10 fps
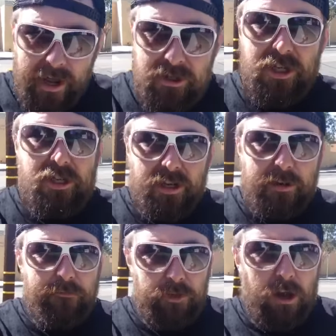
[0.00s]
actually done
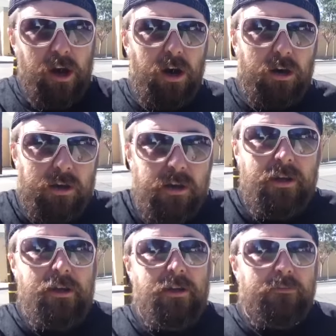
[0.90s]
a vlog
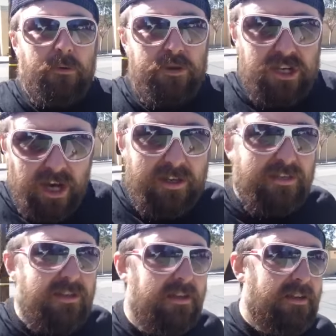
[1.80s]
from
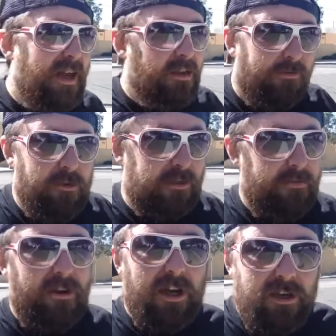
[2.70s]
Tustin, California. It's a
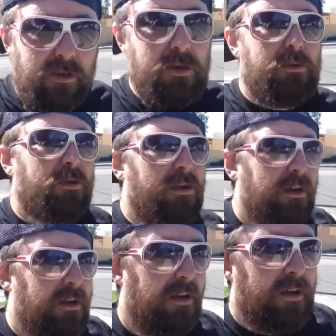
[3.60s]
very unusual
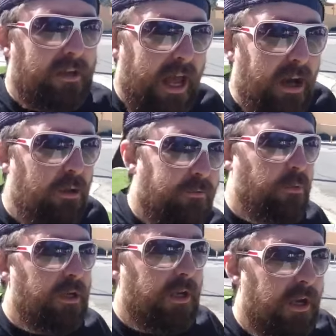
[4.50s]

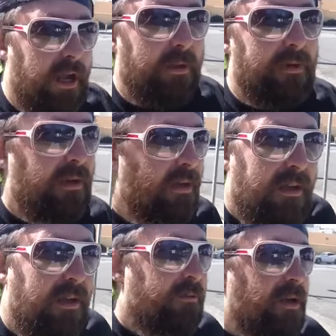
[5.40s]
California name.
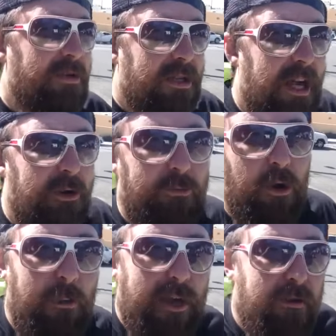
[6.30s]
But I'm just kind of
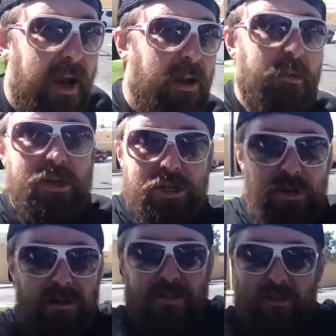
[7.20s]
roaming around. I want to show
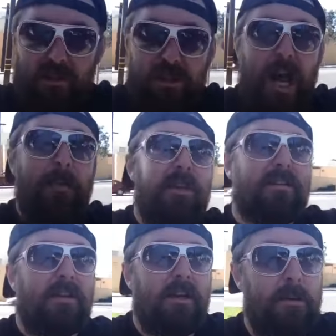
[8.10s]
you this little shopping
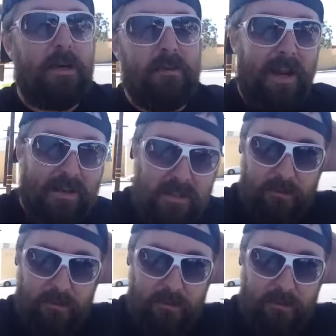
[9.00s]
center up here that has some